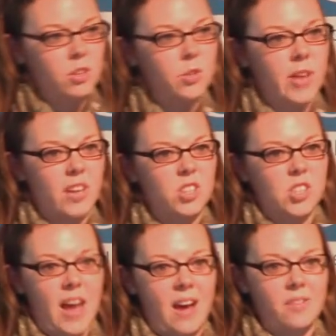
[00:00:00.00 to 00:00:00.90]
You can't
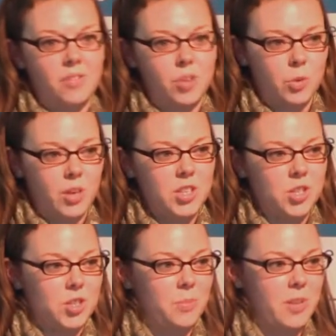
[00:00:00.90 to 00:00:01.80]
just have your
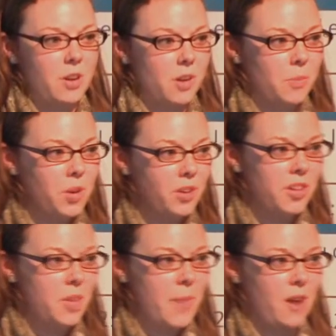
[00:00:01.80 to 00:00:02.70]
relationship be
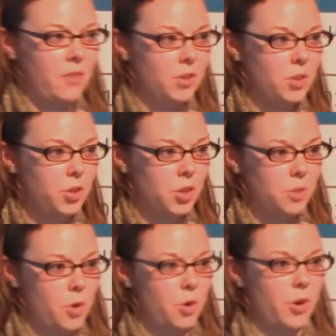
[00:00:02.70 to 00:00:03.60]
completely about their
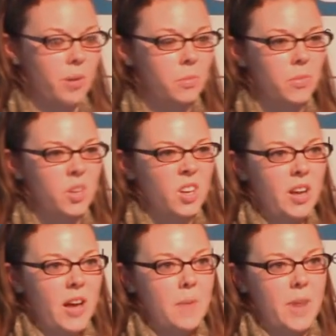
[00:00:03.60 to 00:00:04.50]
nuclear program.
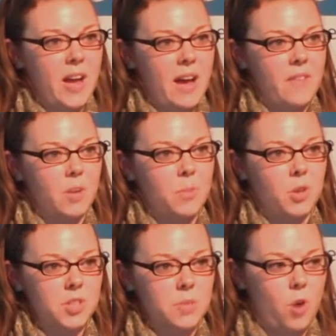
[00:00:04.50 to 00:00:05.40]
And by having a
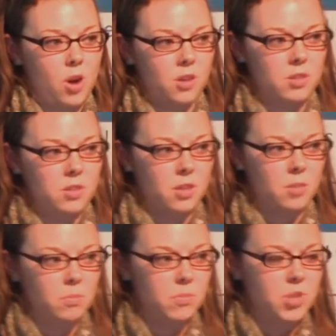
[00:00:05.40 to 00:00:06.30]
multi-pronged
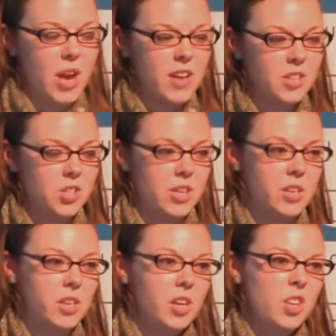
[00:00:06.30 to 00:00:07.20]

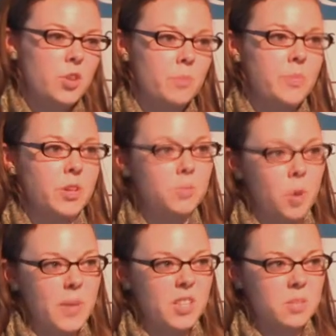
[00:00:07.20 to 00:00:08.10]
strategy, you can build
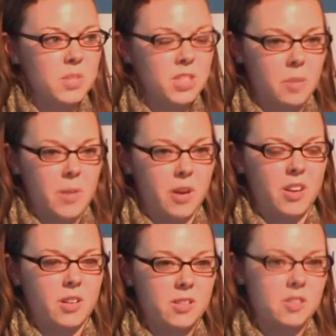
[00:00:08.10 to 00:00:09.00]
momentum in some
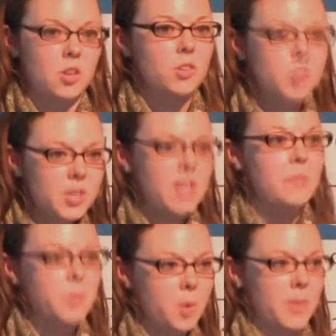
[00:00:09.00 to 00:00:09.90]
areas, as long as you
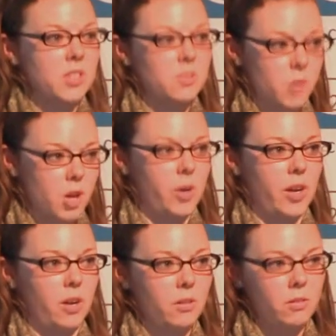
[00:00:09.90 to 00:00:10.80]
keep the momentum
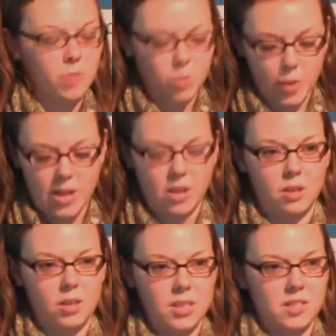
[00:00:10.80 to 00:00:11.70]
going. For Reagan,
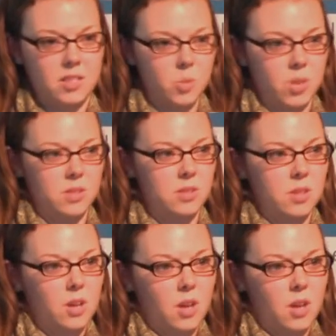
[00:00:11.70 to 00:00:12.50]
at least, this was